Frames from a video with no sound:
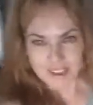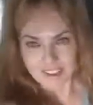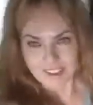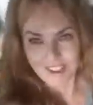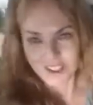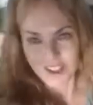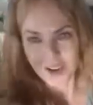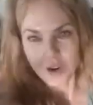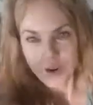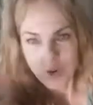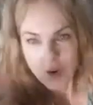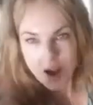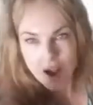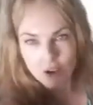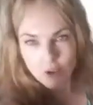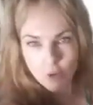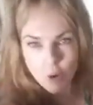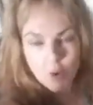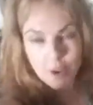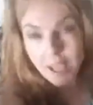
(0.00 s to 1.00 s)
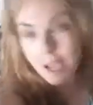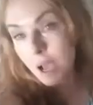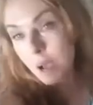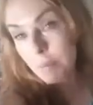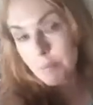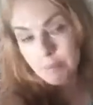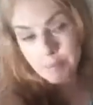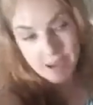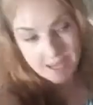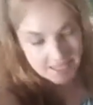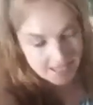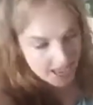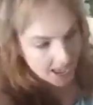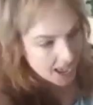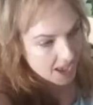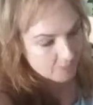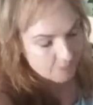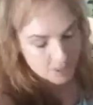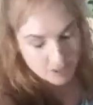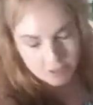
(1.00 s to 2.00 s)
So growing up, my
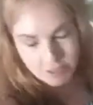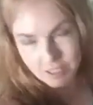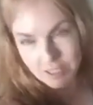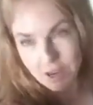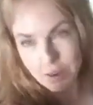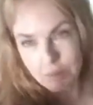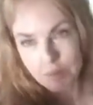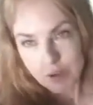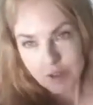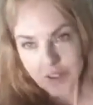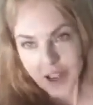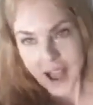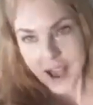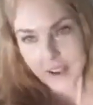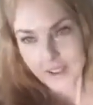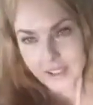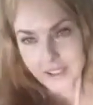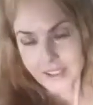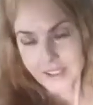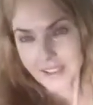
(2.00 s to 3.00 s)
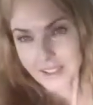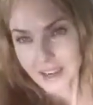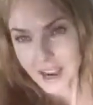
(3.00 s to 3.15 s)
dad built a number of houses,